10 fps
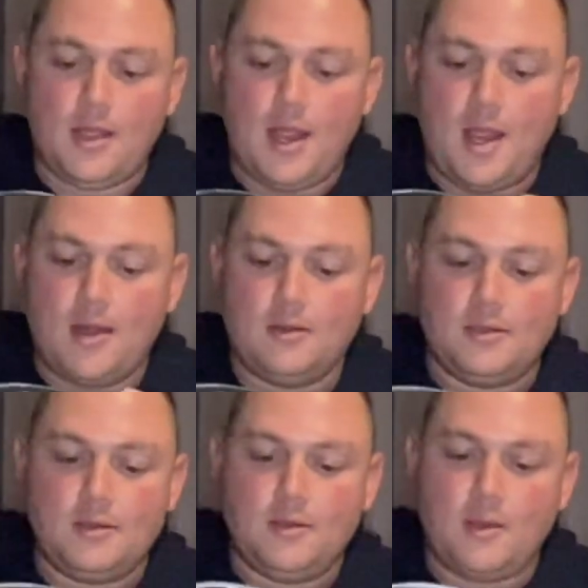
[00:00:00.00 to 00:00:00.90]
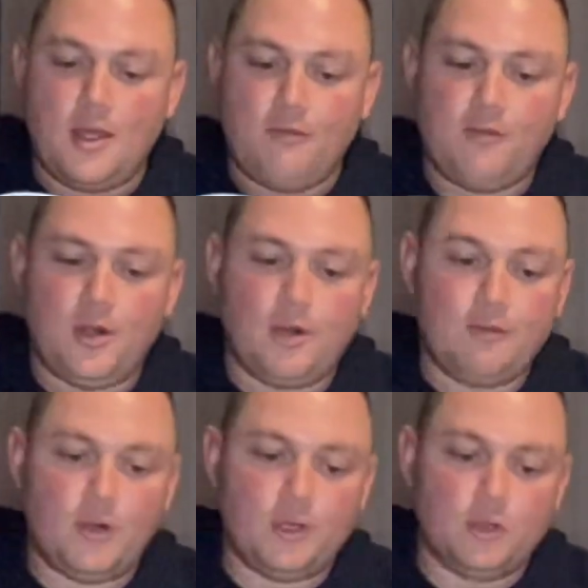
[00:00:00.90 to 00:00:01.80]
and they're very,
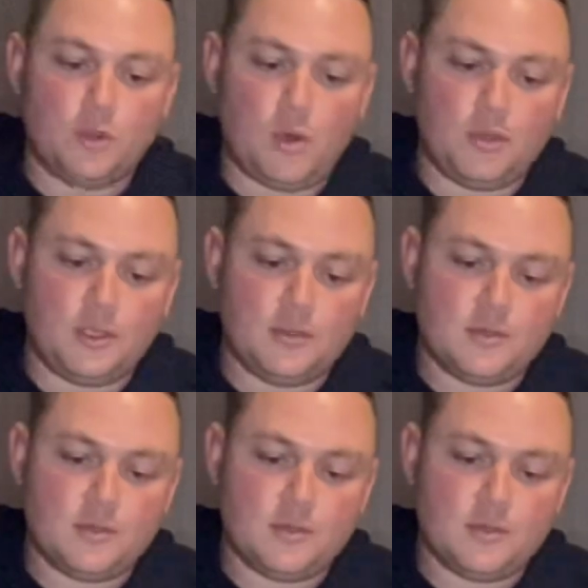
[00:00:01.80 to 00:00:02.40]
very good quality.